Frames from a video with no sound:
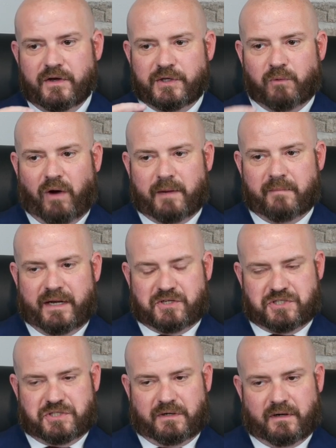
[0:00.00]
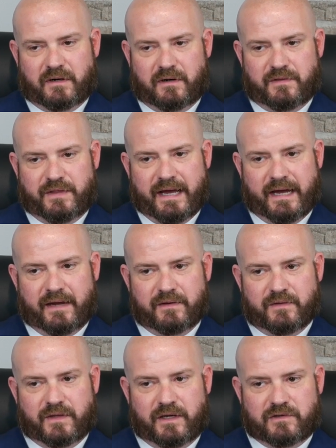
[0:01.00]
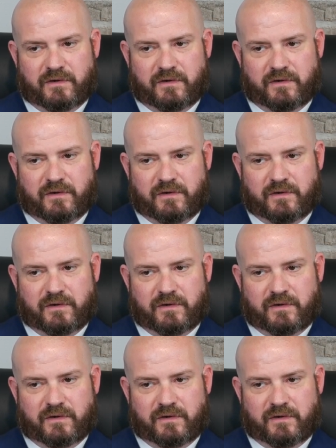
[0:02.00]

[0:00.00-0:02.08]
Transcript: you want to make sure that the